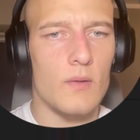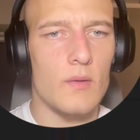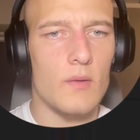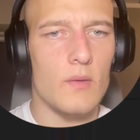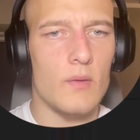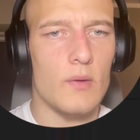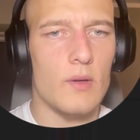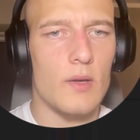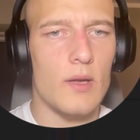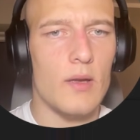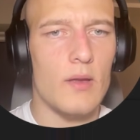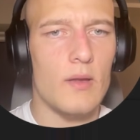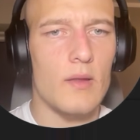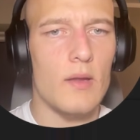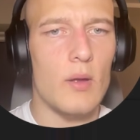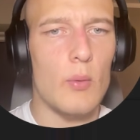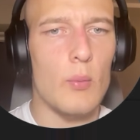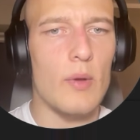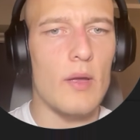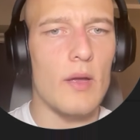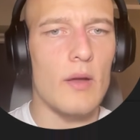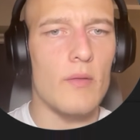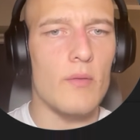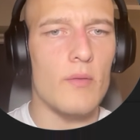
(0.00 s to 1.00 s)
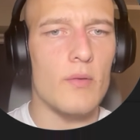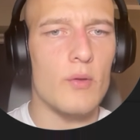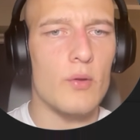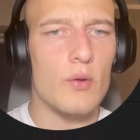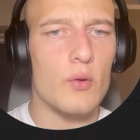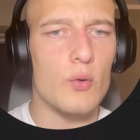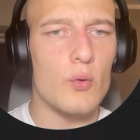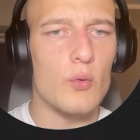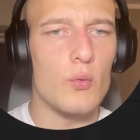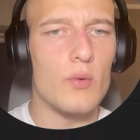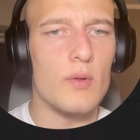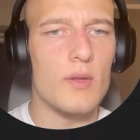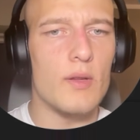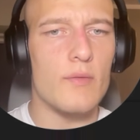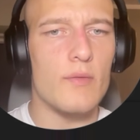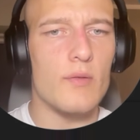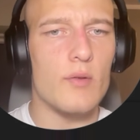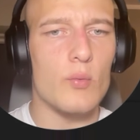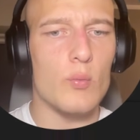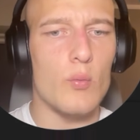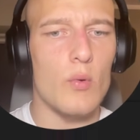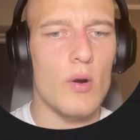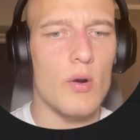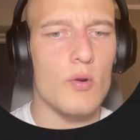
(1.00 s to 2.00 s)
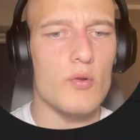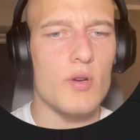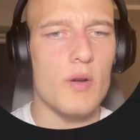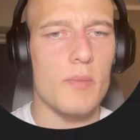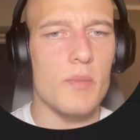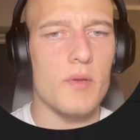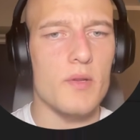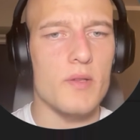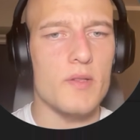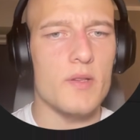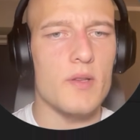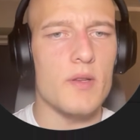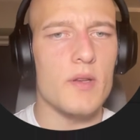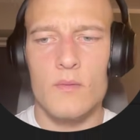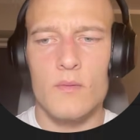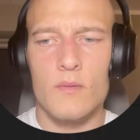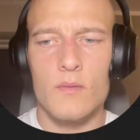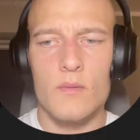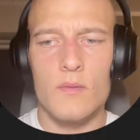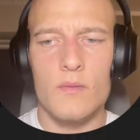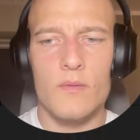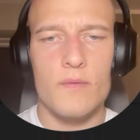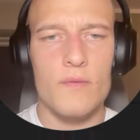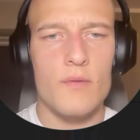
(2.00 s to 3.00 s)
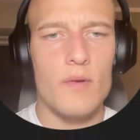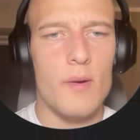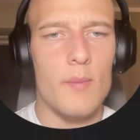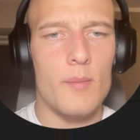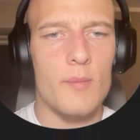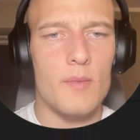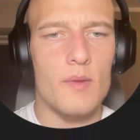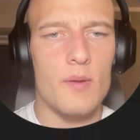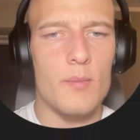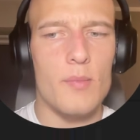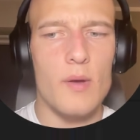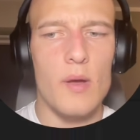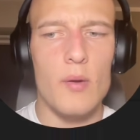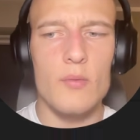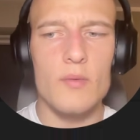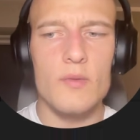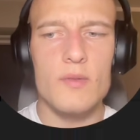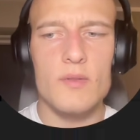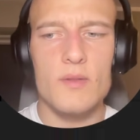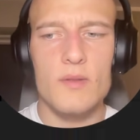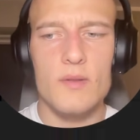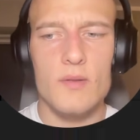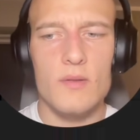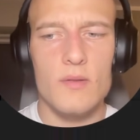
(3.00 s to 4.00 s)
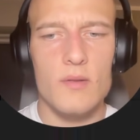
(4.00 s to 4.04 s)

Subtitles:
Okay, and now we have two different water droplets from the bounce.